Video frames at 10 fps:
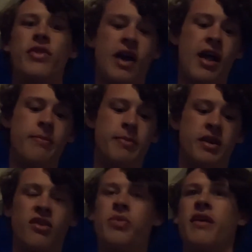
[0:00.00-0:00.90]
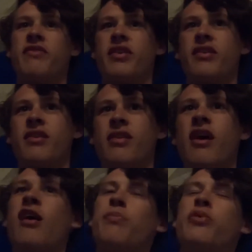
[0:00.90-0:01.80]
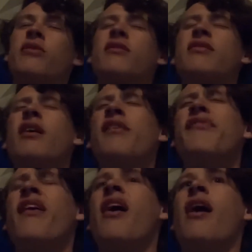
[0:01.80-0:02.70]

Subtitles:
that because we have to get to the airport and stuff.